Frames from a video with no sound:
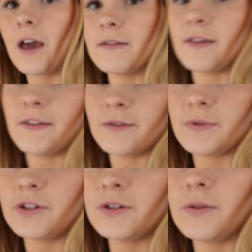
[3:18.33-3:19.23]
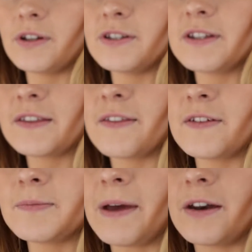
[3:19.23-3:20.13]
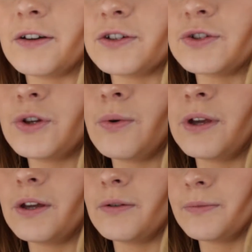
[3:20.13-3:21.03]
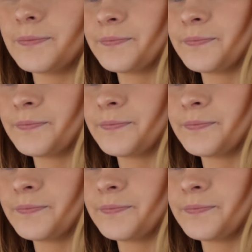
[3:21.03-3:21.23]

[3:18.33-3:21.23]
And then this one too. I just think that this pattern is so cute.